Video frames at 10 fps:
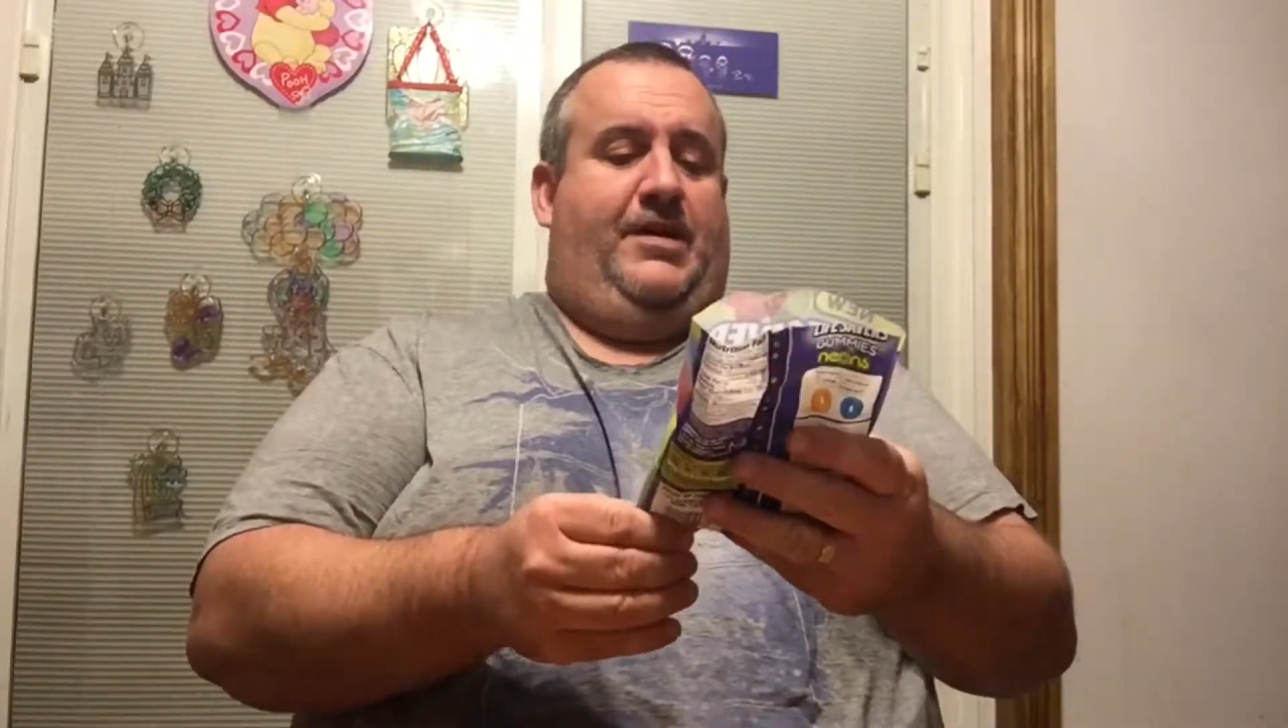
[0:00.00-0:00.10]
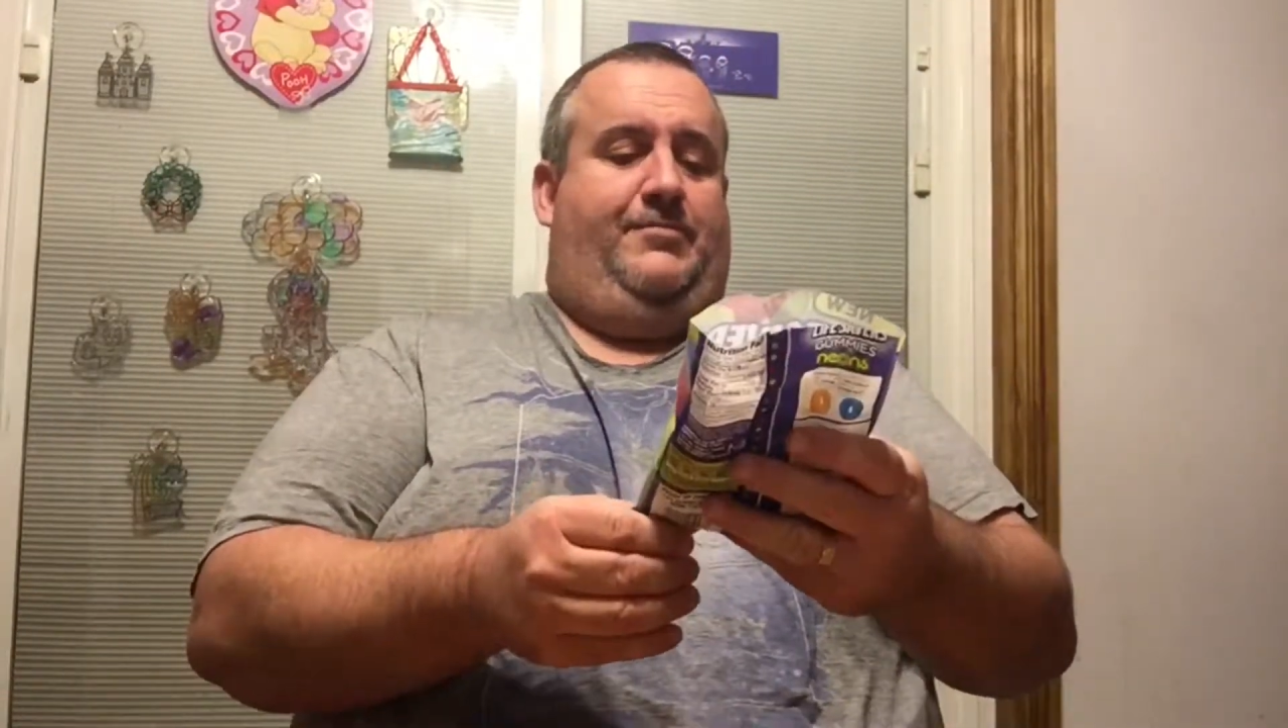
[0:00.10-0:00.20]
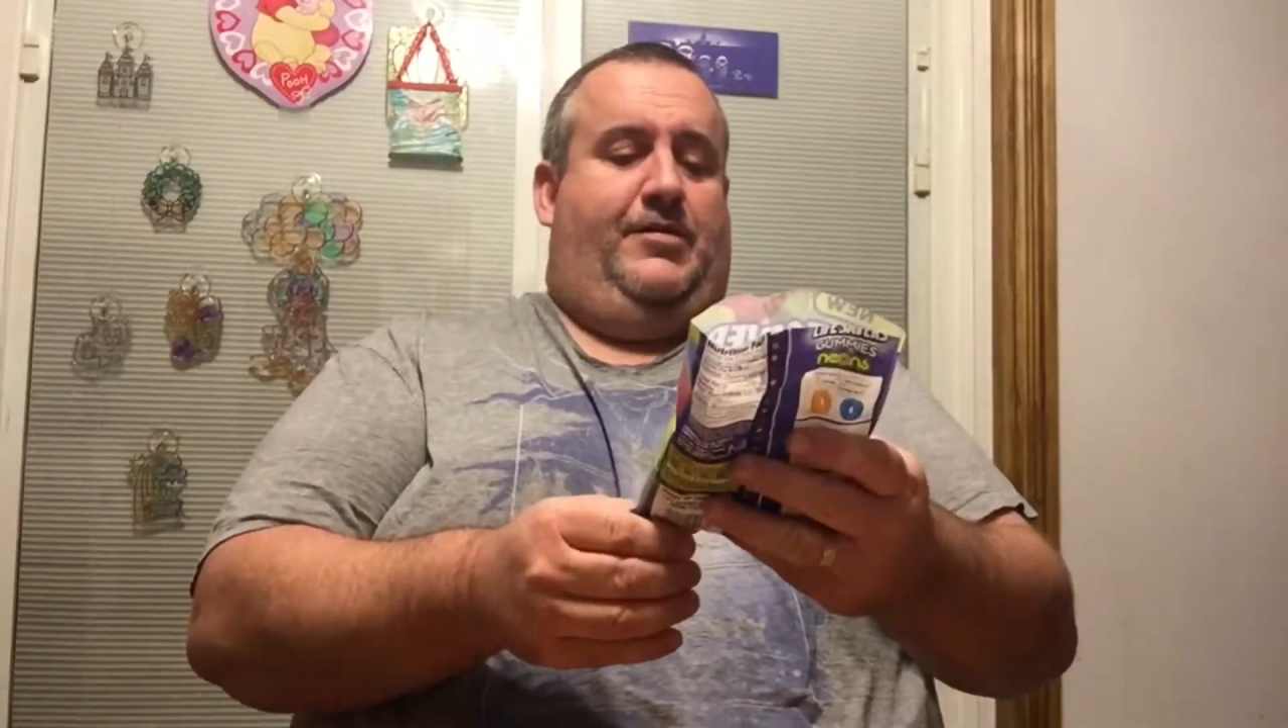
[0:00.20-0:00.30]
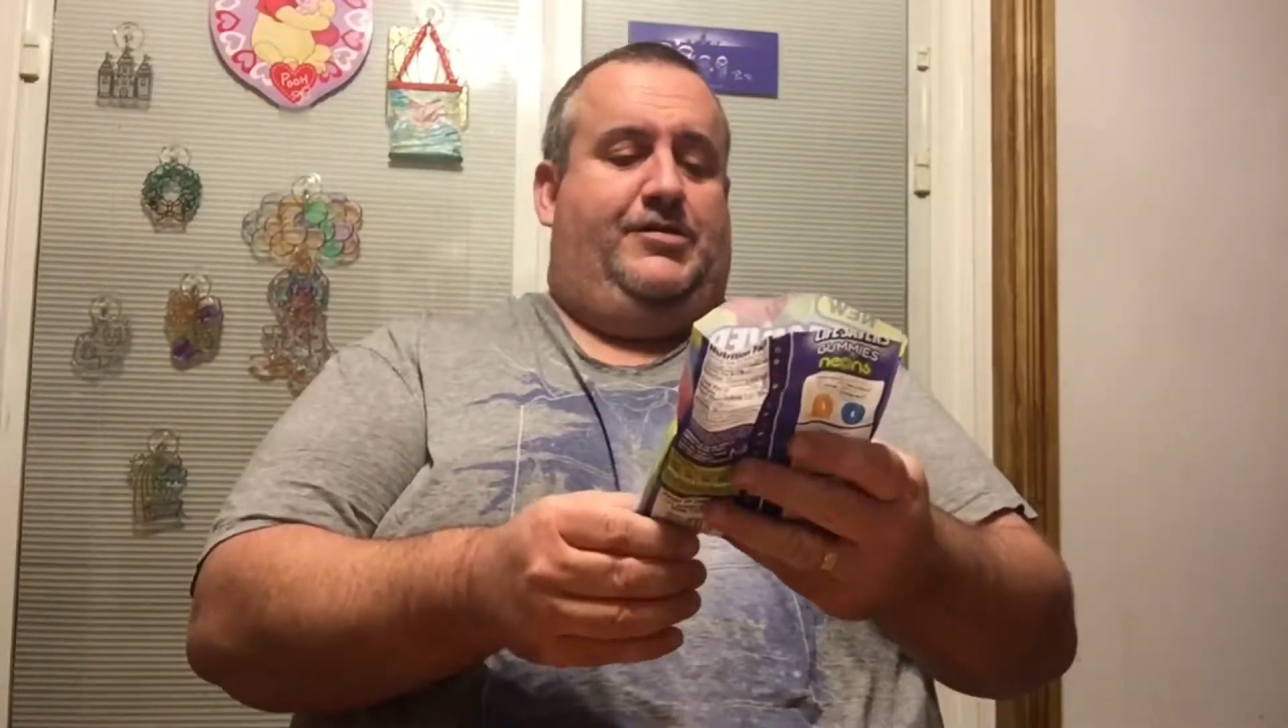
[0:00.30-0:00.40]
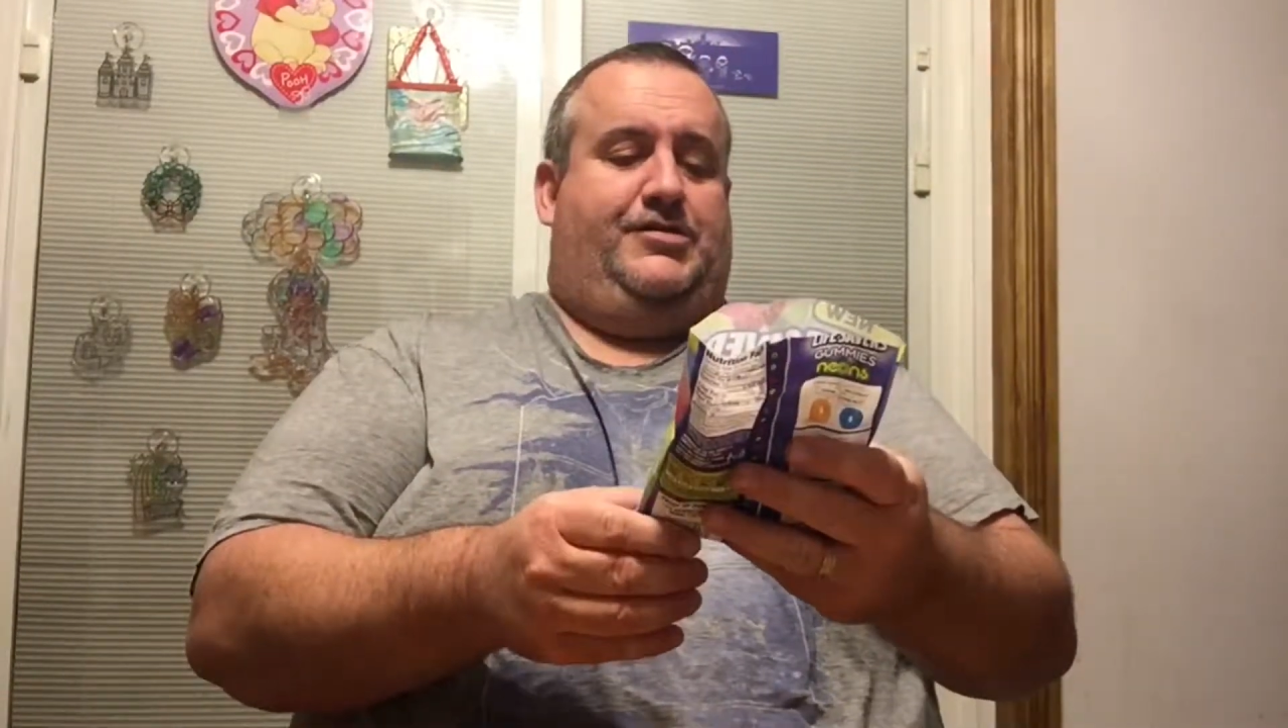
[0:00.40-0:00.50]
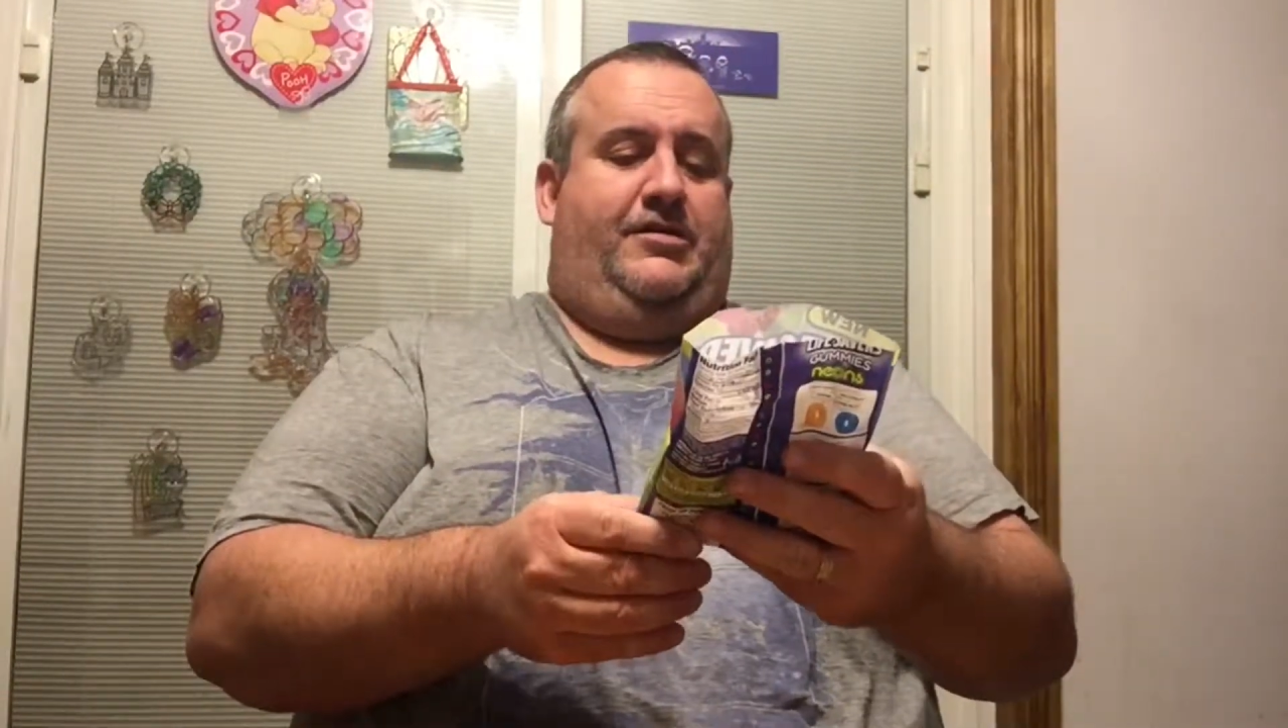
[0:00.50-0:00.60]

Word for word: pink punch,